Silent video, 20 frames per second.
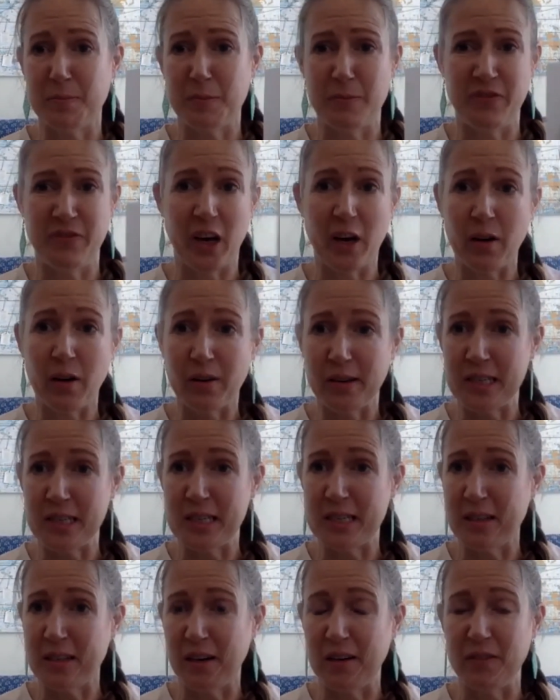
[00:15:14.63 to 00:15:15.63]
felt
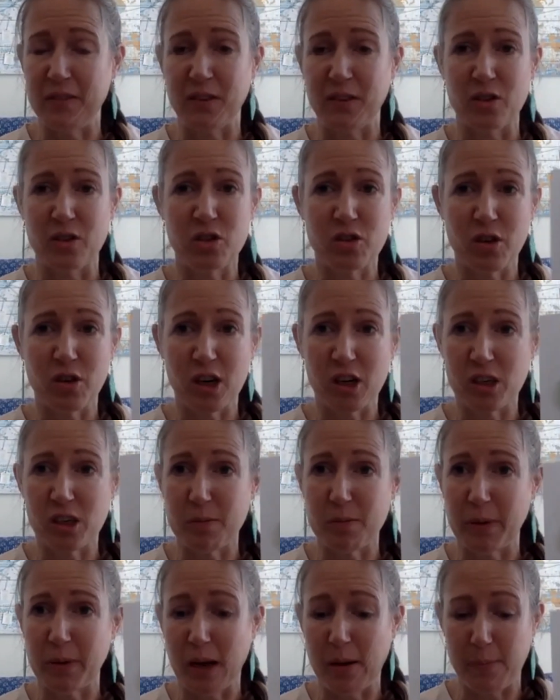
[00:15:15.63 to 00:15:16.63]
instead of construction
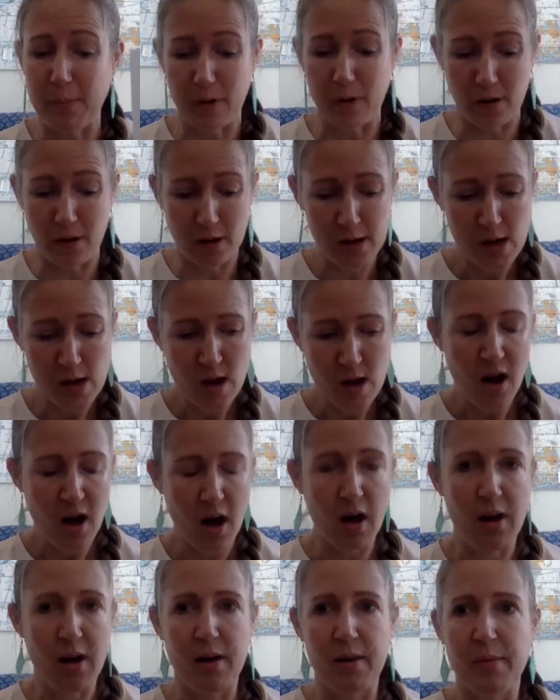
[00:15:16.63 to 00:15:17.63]
paper.
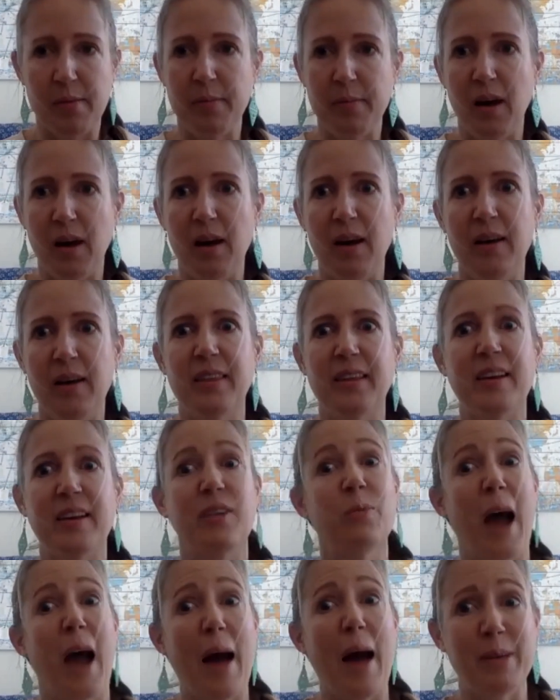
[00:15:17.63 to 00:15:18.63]
I think
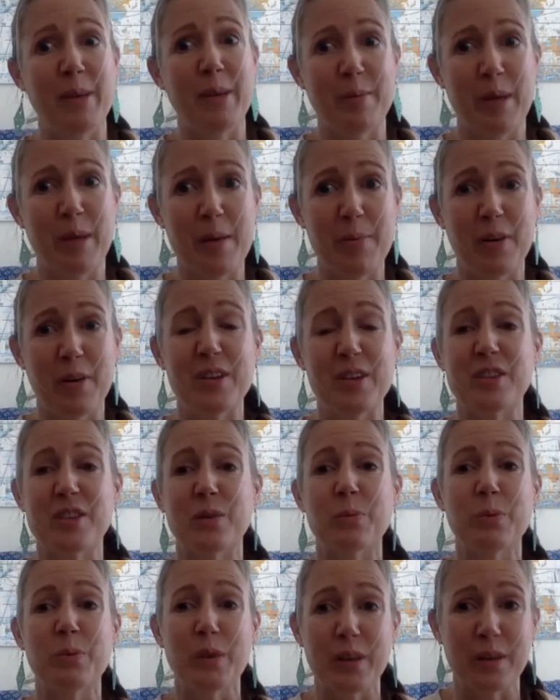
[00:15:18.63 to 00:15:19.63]
wrapping paper is a
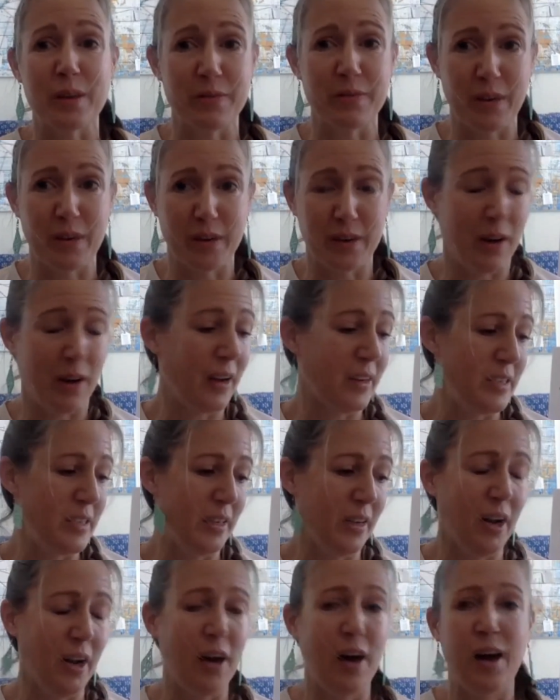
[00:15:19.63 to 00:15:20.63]
really fun
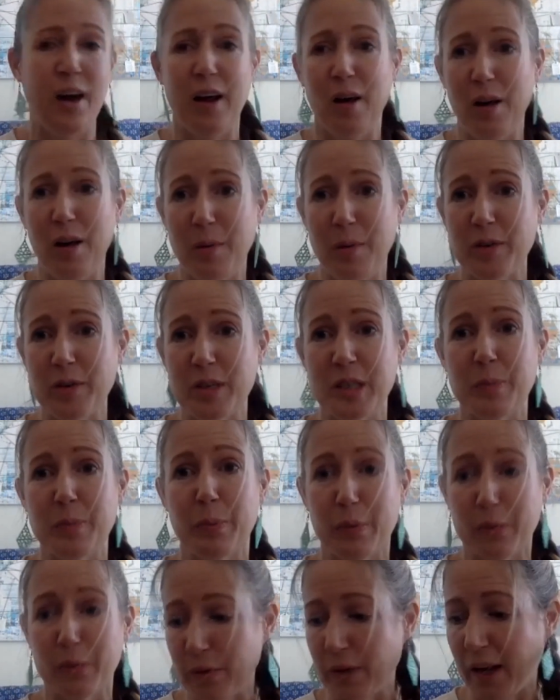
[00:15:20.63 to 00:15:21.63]
idea. I almost
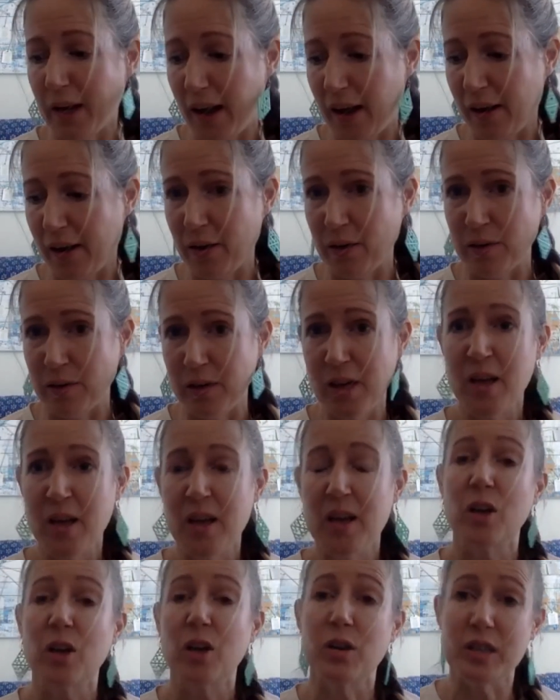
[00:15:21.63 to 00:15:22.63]
pulled out
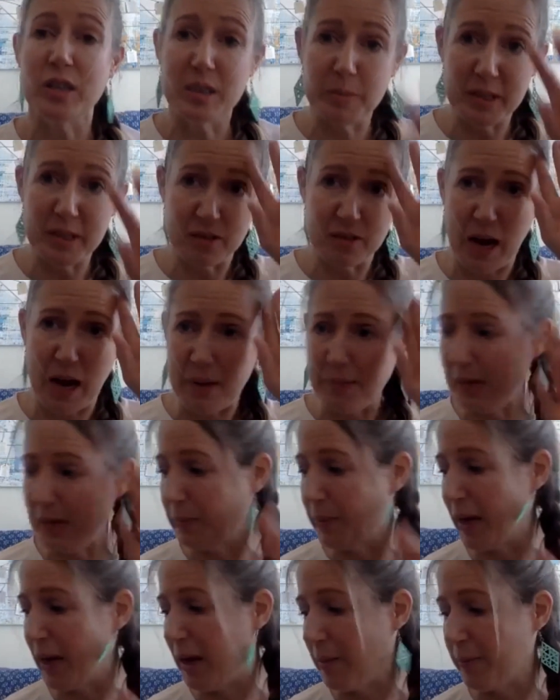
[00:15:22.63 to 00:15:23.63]
Christmas wrapping
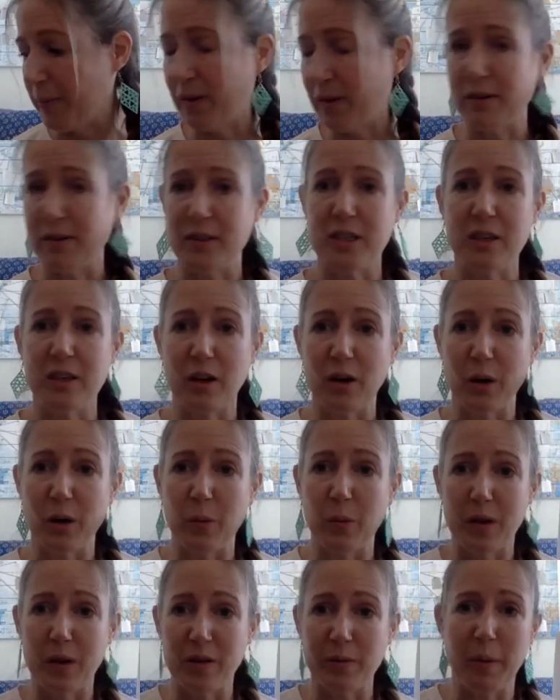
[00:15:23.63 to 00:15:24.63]
paper to go
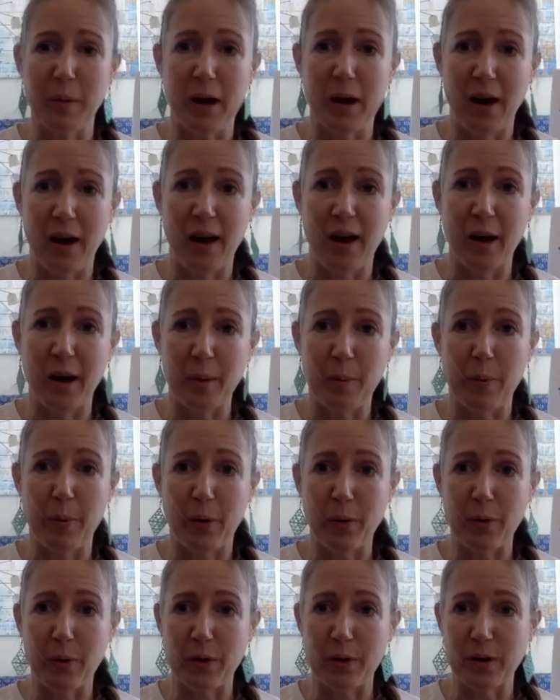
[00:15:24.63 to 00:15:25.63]
with my
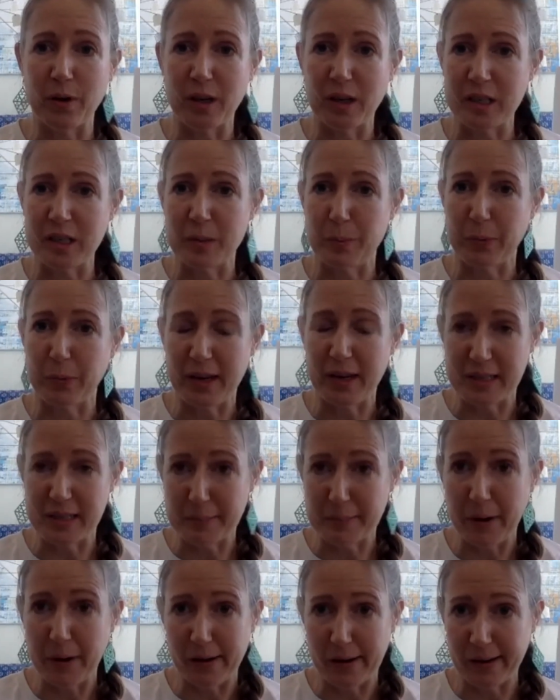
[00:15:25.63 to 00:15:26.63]
Polar Express
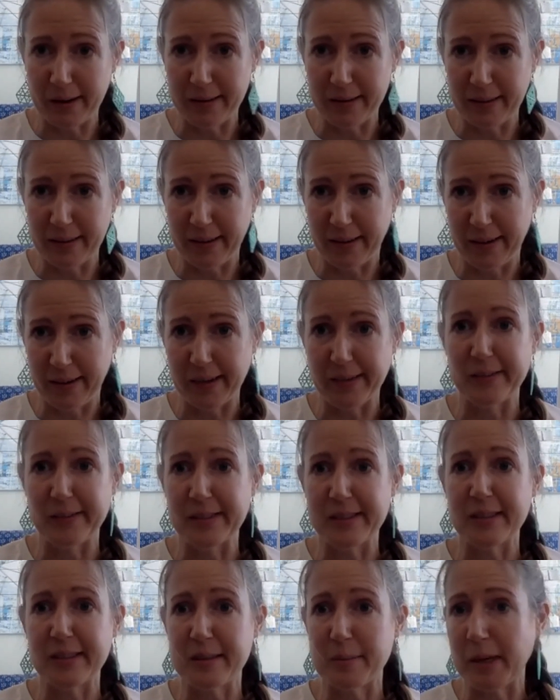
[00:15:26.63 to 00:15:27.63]
mug that I
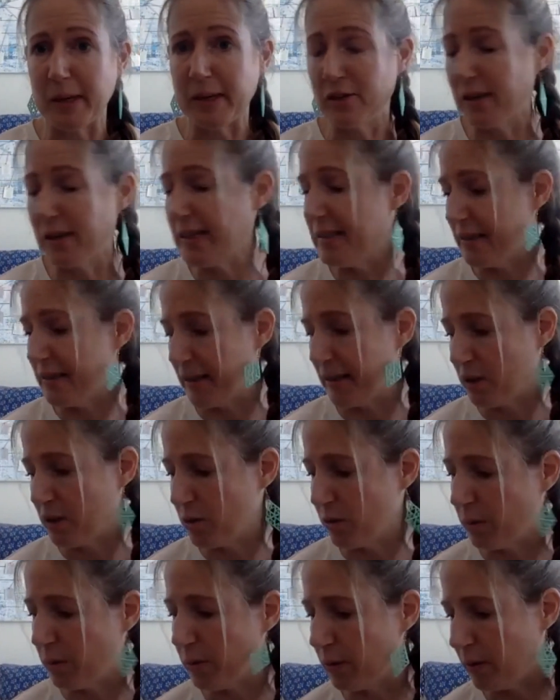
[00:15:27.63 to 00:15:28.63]
used as my tracing
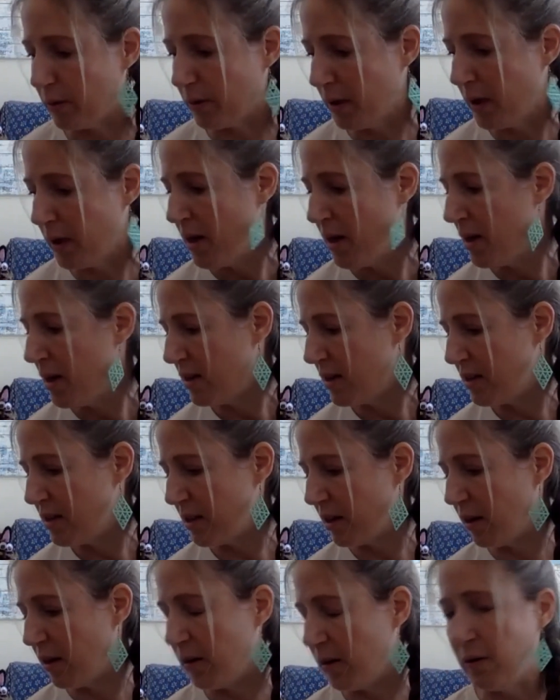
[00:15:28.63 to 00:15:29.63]
tool.
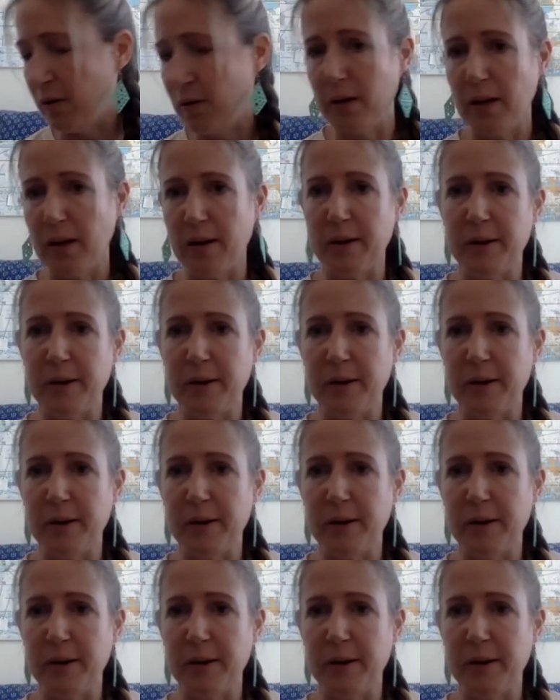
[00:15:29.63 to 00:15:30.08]
So